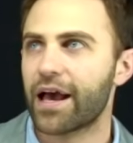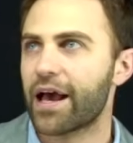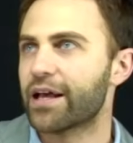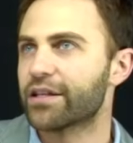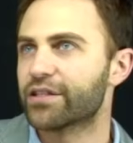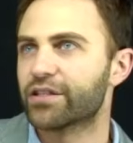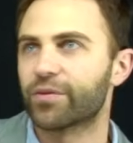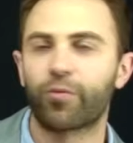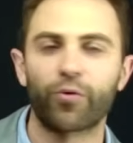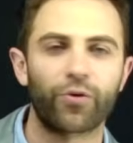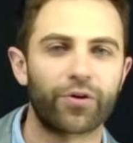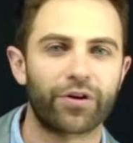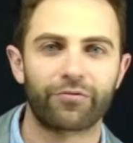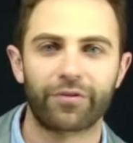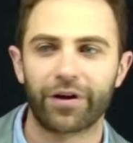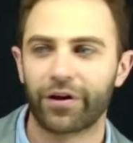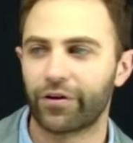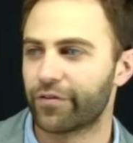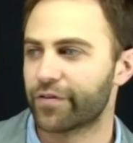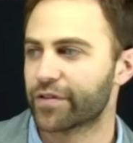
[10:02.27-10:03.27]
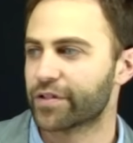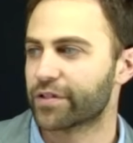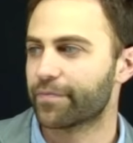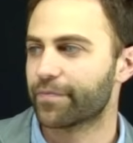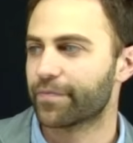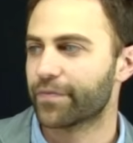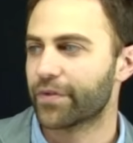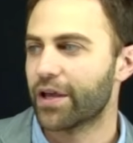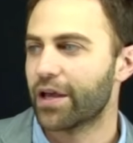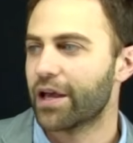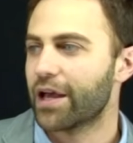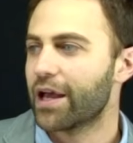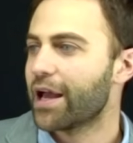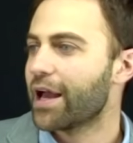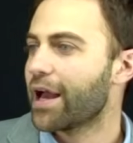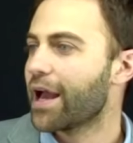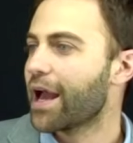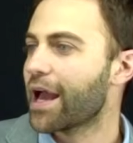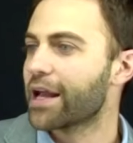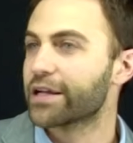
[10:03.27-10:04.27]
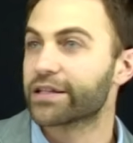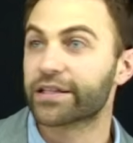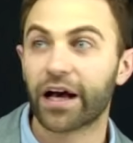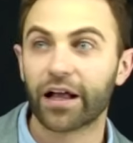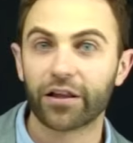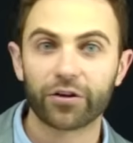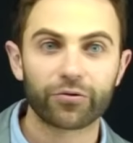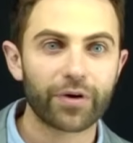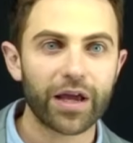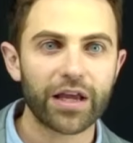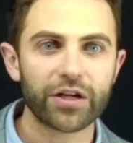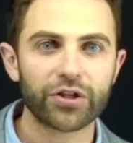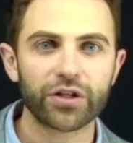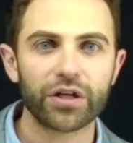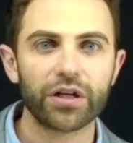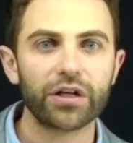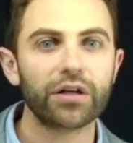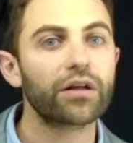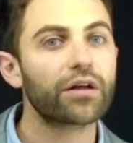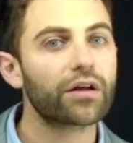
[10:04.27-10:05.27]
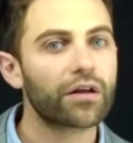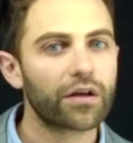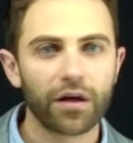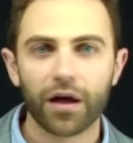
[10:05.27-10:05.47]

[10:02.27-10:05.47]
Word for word: as supporting relativism. And toleration,